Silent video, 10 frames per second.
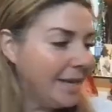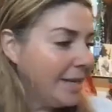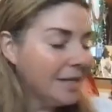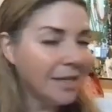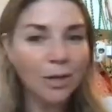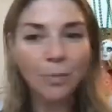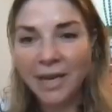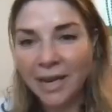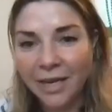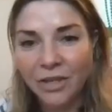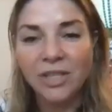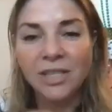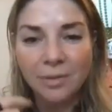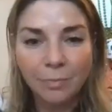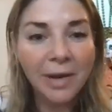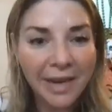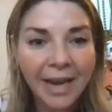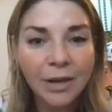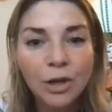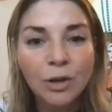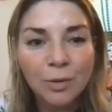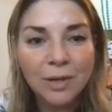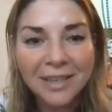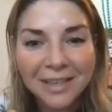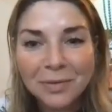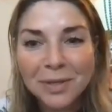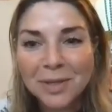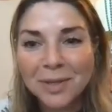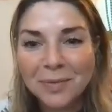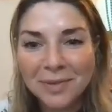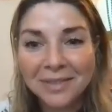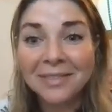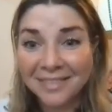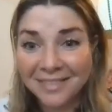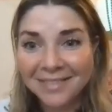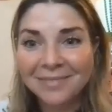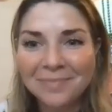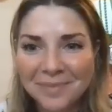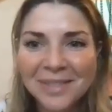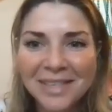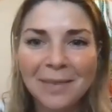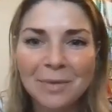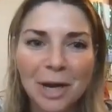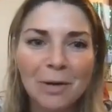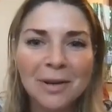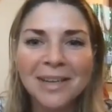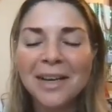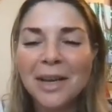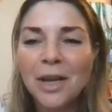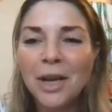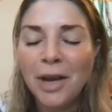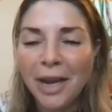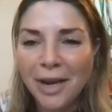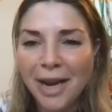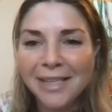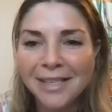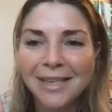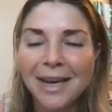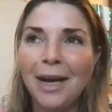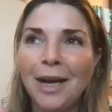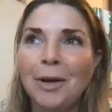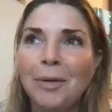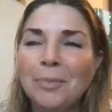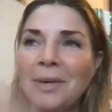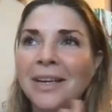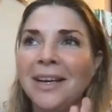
then oh my cat just my cat knew. It was mm-hmm, it was time to go. Okay, you guys. Um